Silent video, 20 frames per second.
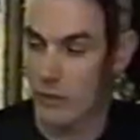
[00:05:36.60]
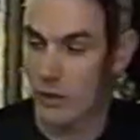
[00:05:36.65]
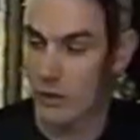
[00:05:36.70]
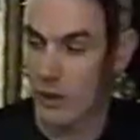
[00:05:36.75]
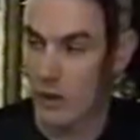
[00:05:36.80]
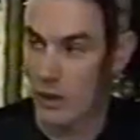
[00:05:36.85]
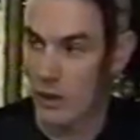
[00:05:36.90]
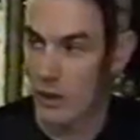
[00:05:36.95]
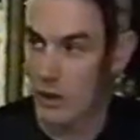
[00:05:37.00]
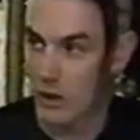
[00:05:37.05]

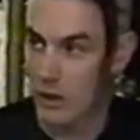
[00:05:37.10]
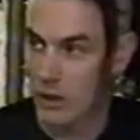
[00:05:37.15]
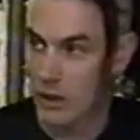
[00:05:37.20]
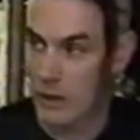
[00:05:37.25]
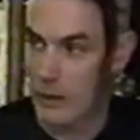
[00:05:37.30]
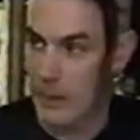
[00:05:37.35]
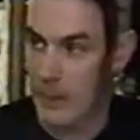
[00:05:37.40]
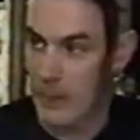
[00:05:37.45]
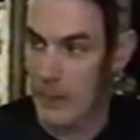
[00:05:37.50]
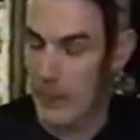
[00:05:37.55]
cuts off
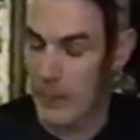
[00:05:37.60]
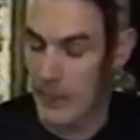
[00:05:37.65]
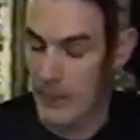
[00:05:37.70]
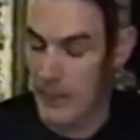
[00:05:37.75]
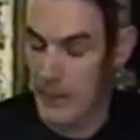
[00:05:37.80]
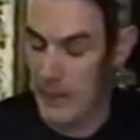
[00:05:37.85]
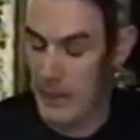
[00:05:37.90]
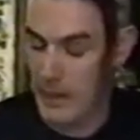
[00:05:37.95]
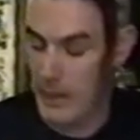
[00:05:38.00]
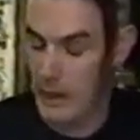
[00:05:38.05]
right here
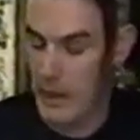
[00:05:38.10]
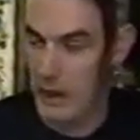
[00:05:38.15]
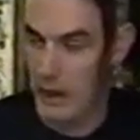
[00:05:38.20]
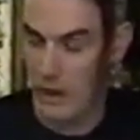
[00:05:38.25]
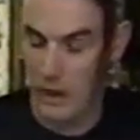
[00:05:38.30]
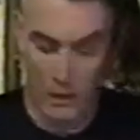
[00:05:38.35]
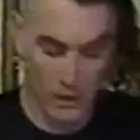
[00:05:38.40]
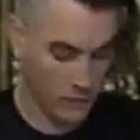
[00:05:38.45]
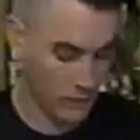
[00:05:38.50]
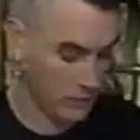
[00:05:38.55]
at like...
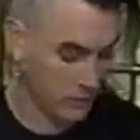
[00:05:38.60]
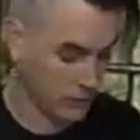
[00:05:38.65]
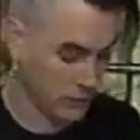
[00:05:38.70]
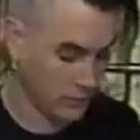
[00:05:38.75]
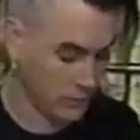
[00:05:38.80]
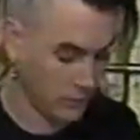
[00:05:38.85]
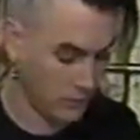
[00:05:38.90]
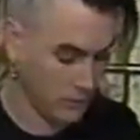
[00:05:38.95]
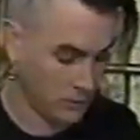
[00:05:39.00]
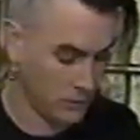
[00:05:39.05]

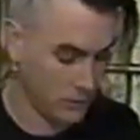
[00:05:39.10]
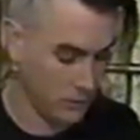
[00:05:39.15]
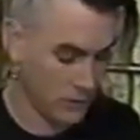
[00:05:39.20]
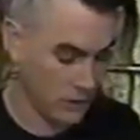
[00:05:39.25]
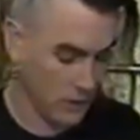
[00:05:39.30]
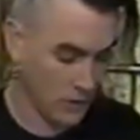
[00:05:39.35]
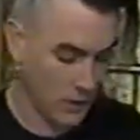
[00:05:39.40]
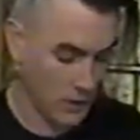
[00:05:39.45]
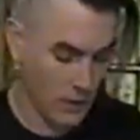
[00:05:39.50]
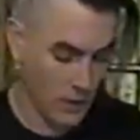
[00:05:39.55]
Right
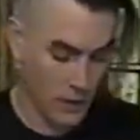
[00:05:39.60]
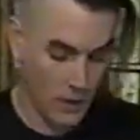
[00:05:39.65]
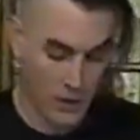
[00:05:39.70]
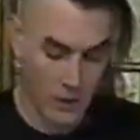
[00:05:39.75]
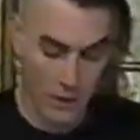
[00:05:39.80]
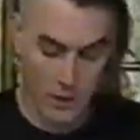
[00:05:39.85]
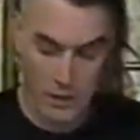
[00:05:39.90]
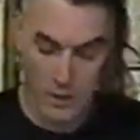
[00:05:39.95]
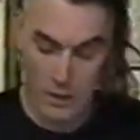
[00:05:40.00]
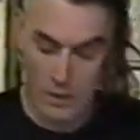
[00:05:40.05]
there, what's
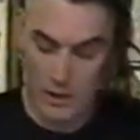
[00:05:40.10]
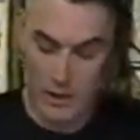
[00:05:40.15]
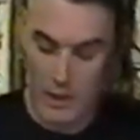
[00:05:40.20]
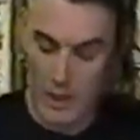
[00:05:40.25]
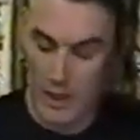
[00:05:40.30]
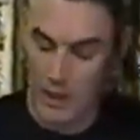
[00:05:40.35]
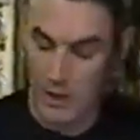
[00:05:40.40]
that called?